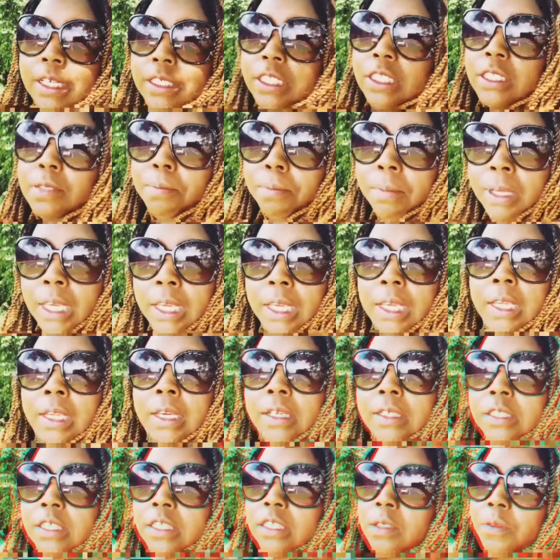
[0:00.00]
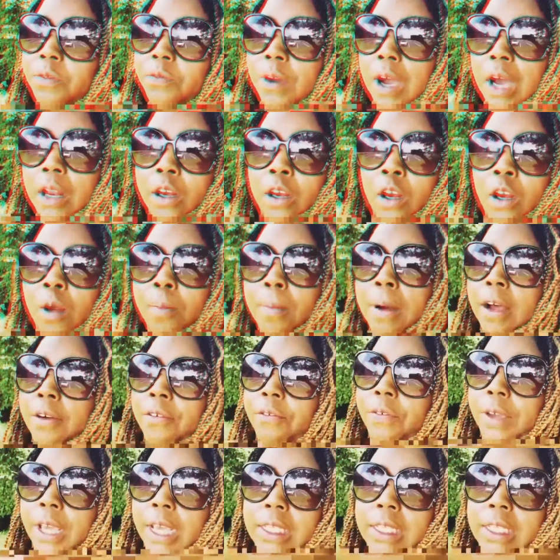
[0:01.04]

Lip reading: and just me just falling on my